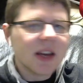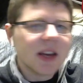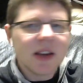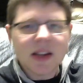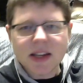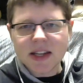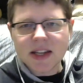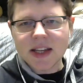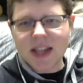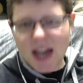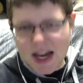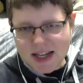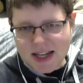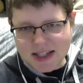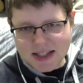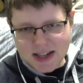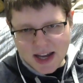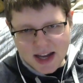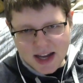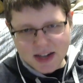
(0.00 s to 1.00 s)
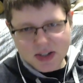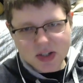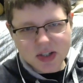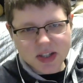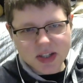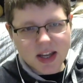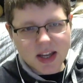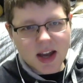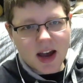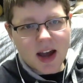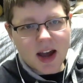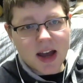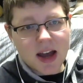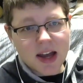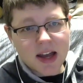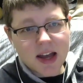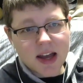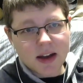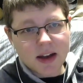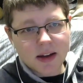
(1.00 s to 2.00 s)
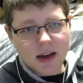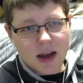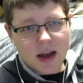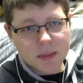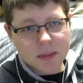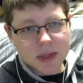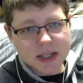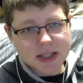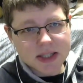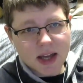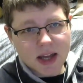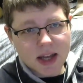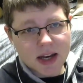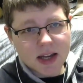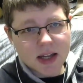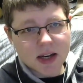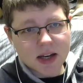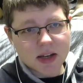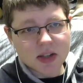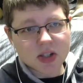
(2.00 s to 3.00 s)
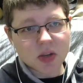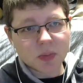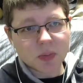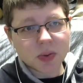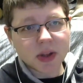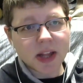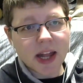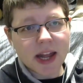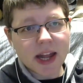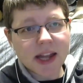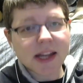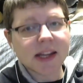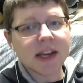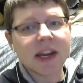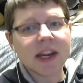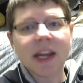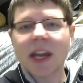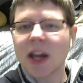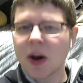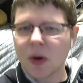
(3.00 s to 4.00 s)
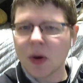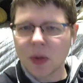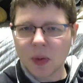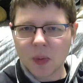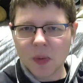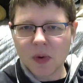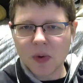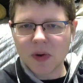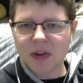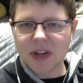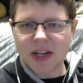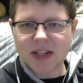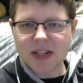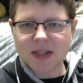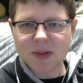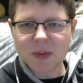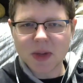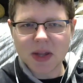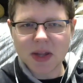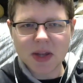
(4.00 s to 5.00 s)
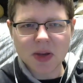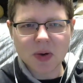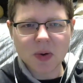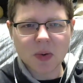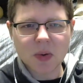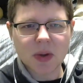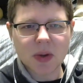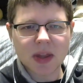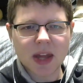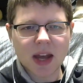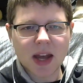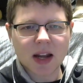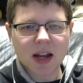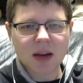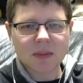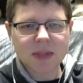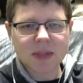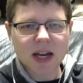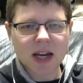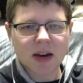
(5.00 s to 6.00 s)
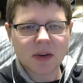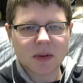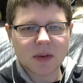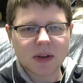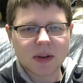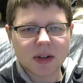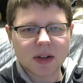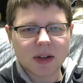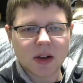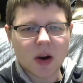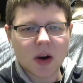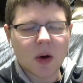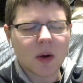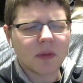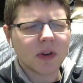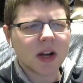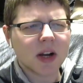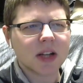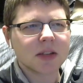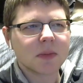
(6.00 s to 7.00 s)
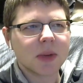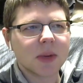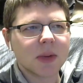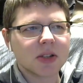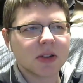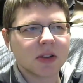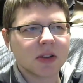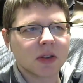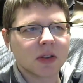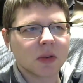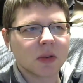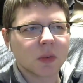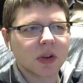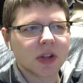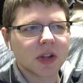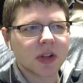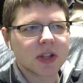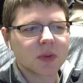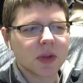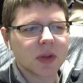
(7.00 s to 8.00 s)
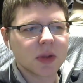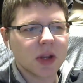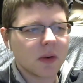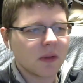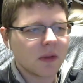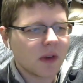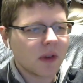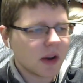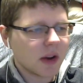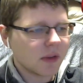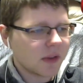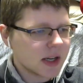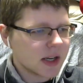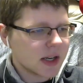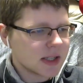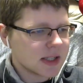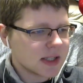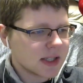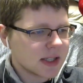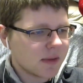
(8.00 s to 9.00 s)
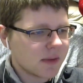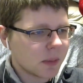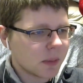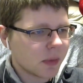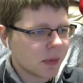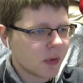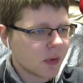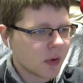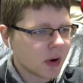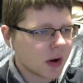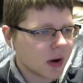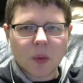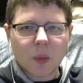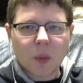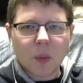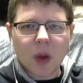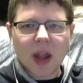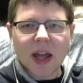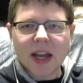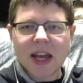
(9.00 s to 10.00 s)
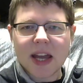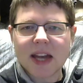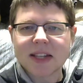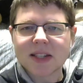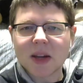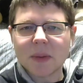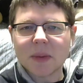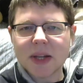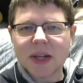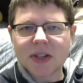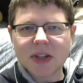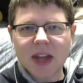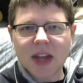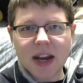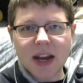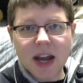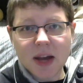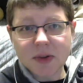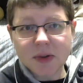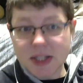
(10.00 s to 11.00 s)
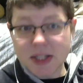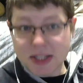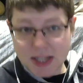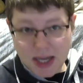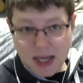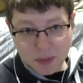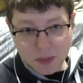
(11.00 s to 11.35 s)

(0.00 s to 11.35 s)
Yes, actually, I am excited to play Neo: The World Ends With You when that comes out. Oh, I forgot to mention The World Ends With You and Final Fantasy VII before. Well, I guess I'll mention that now since that's